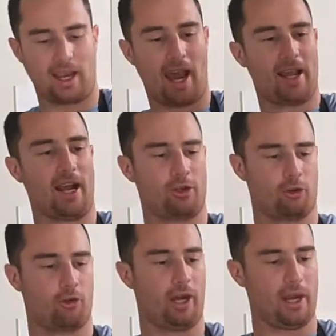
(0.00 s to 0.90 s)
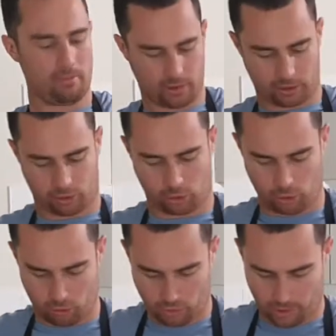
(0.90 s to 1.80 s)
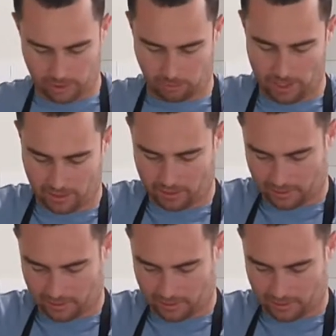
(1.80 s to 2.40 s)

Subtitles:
800 grams, 2 nice pieces of